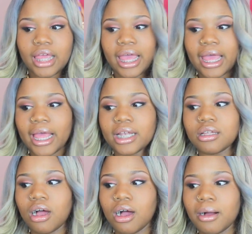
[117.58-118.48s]
And
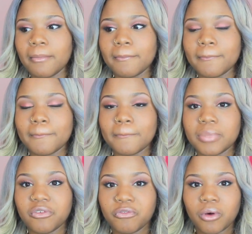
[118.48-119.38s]

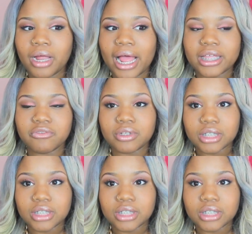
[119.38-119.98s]
before I even,